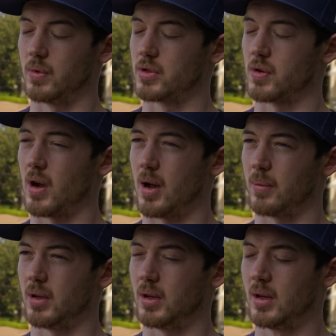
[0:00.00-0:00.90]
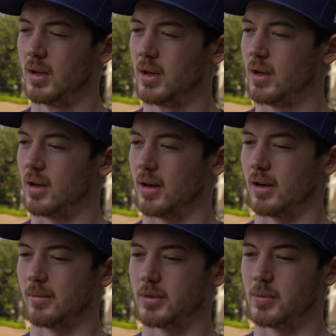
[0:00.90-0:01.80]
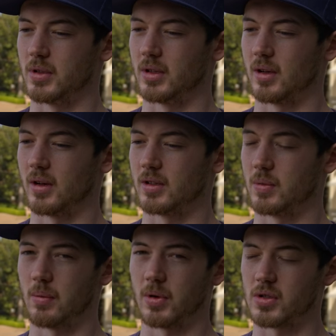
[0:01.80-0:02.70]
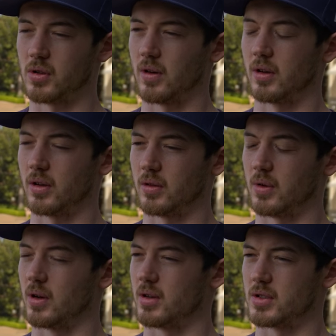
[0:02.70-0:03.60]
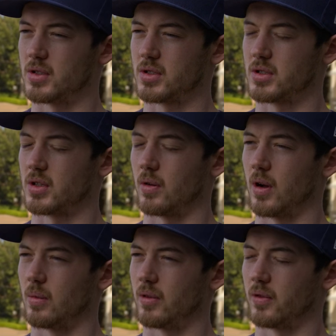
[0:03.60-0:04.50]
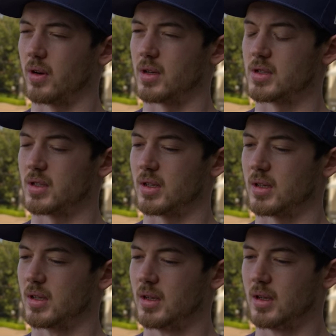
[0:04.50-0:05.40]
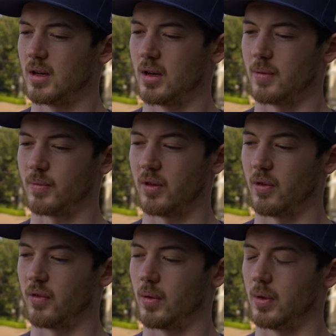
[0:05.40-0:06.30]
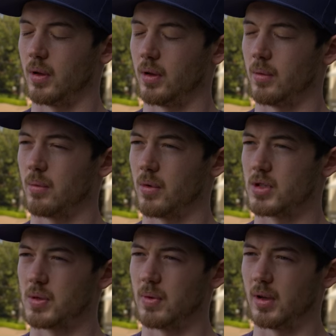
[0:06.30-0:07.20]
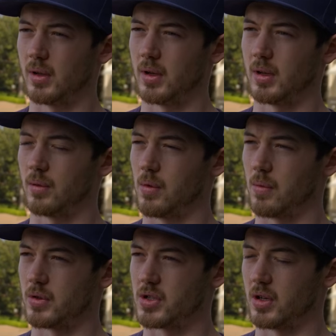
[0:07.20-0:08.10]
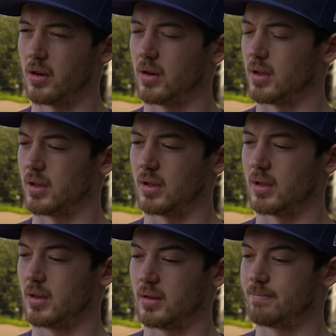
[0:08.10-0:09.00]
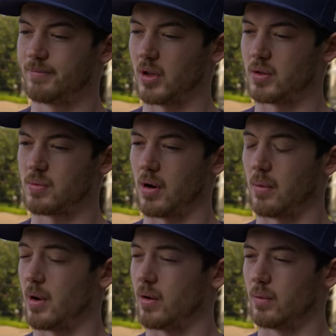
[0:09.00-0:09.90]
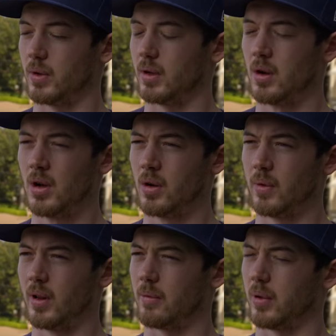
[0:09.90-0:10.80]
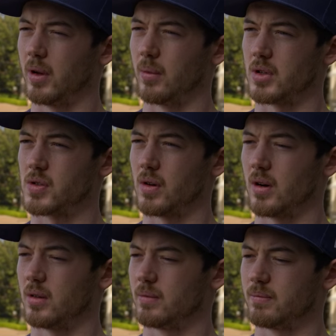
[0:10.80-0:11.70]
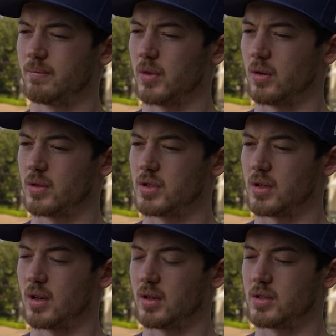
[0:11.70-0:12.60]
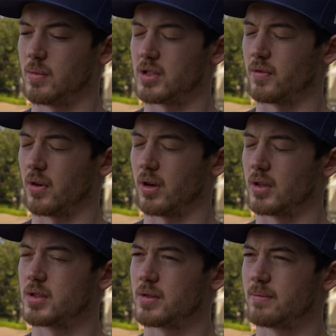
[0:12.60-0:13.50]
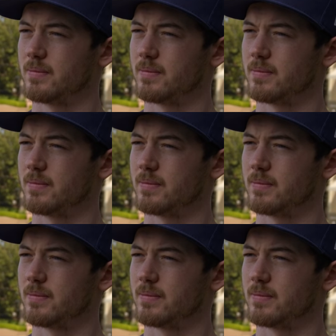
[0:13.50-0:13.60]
We're so happy to be in Montreal another 3 years. It's just incredible for us. And... give our family a little bit more stability, a little bit more security. You know, it's paramount, and we love playing in Montreal, and you know, it's amazing for our kids.